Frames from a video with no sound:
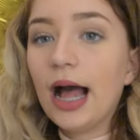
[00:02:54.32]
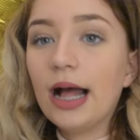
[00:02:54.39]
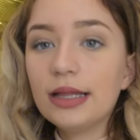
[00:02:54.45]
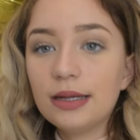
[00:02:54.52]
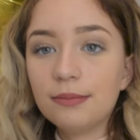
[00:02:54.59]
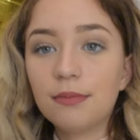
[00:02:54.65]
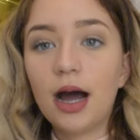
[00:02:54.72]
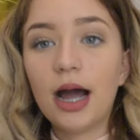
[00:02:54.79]
And
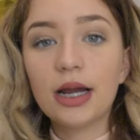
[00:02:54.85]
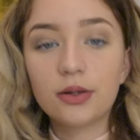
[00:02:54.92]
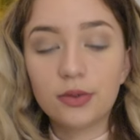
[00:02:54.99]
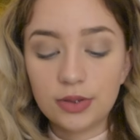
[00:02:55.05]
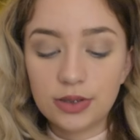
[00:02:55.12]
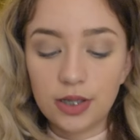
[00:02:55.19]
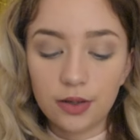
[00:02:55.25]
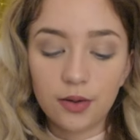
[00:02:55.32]
then Maya
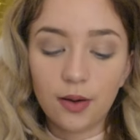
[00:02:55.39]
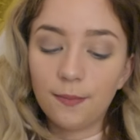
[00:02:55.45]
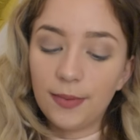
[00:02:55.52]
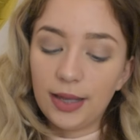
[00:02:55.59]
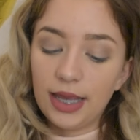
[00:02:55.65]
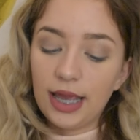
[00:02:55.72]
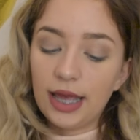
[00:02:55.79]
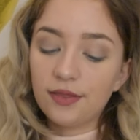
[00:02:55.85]
also got
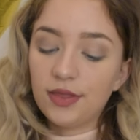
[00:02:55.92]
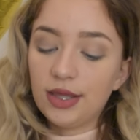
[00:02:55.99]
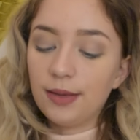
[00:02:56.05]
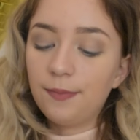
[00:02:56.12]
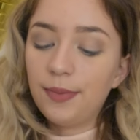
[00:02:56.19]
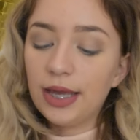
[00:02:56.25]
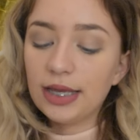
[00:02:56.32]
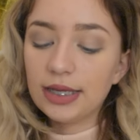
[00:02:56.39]
me the
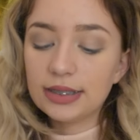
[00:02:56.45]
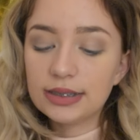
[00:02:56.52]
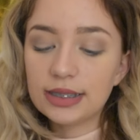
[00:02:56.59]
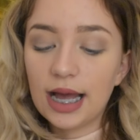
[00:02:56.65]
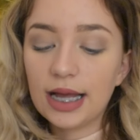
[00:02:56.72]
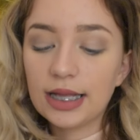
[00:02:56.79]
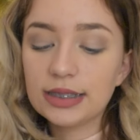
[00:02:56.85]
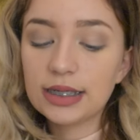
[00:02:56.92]
Pink
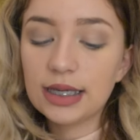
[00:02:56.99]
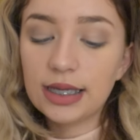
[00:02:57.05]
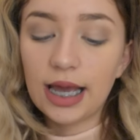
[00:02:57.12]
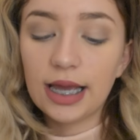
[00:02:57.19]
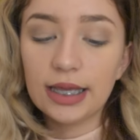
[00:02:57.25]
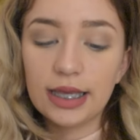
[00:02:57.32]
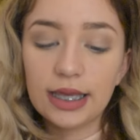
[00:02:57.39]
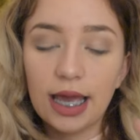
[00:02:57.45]
Sand
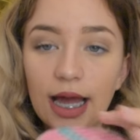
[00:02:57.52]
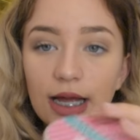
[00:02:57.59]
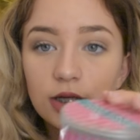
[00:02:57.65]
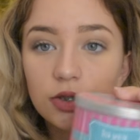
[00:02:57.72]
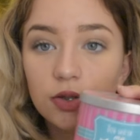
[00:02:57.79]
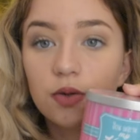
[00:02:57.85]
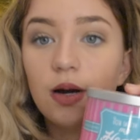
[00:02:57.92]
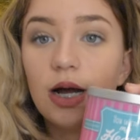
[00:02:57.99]
Yankee
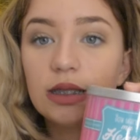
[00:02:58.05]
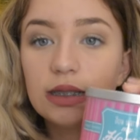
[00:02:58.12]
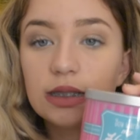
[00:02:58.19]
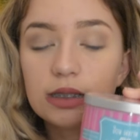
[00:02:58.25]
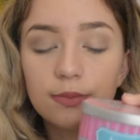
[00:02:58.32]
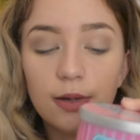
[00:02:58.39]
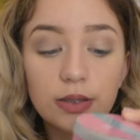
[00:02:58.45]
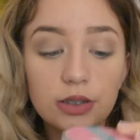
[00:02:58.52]
Candle, and this
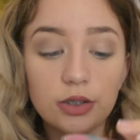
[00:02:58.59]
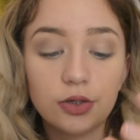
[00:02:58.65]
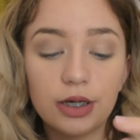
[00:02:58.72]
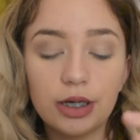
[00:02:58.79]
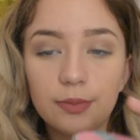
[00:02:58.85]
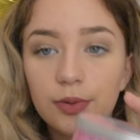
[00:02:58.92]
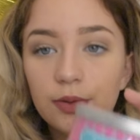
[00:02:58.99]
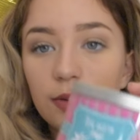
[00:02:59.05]
smells
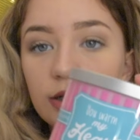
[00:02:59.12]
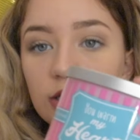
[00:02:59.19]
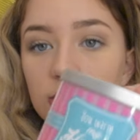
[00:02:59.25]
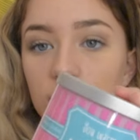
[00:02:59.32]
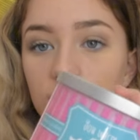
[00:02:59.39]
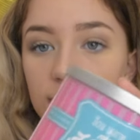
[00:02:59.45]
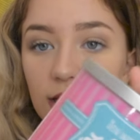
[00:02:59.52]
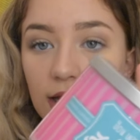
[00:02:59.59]
incredible. It just
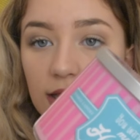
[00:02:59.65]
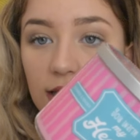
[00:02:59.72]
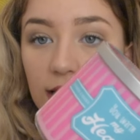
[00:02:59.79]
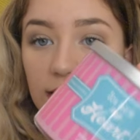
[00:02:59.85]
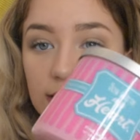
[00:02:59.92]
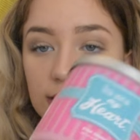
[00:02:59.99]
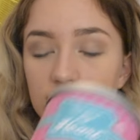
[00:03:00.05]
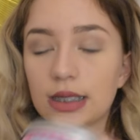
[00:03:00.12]
looks like
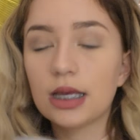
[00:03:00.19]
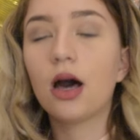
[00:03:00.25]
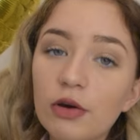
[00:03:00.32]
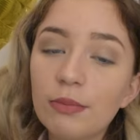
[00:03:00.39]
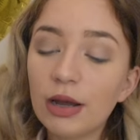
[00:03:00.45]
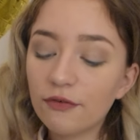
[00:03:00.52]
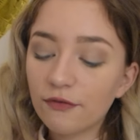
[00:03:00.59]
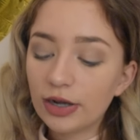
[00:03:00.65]
this. From
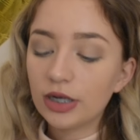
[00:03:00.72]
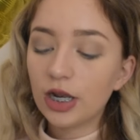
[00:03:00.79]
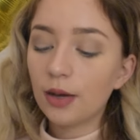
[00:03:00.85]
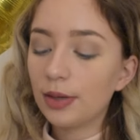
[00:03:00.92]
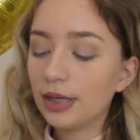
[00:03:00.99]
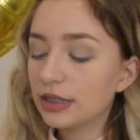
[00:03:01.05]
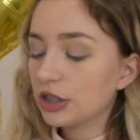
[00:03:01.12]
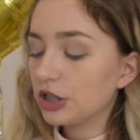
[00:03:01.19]
my friend
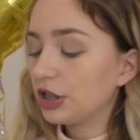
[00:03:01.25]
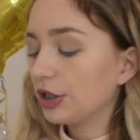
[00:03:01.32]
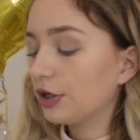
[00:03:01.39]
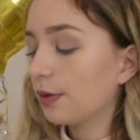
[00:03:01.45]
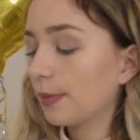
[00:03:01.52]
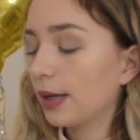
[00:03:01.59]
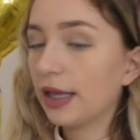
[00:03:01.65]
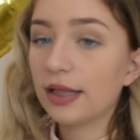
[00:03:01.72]
Lois, she
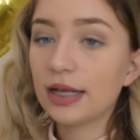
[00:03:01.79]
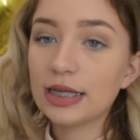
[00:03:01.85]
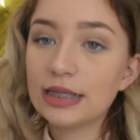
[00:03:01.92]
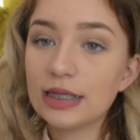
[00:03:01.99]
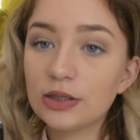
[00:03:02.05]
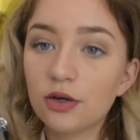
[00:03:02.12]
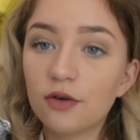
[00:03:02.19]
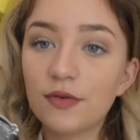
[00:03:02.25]
got me this
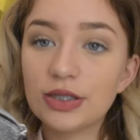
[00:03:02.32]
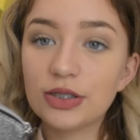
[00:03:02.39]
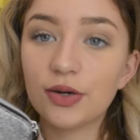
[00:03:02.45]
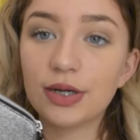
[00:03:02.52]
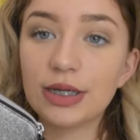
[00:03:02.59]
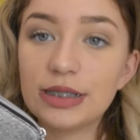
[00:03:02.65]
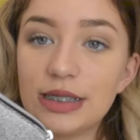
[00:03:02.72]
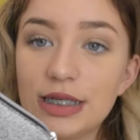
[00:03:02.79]
little
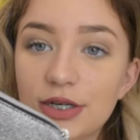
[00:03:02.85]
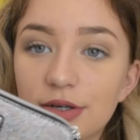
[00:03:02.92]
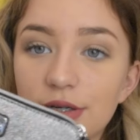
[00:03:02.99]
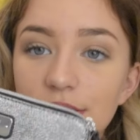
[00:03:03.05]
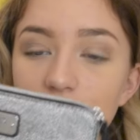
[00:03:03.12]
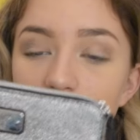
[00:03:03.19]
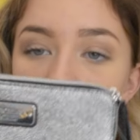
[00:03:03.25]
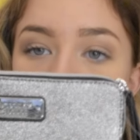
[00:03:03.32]
Victoria's
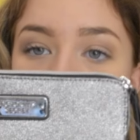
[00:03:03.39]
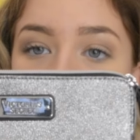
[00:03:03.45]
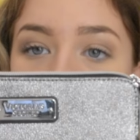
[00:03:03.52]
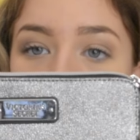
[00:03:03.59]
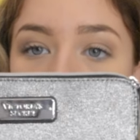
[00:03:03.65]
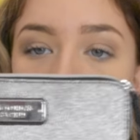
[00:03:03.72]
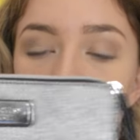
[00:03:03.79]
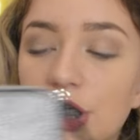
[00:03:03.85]
Secret
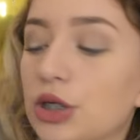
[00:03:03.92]
pouch.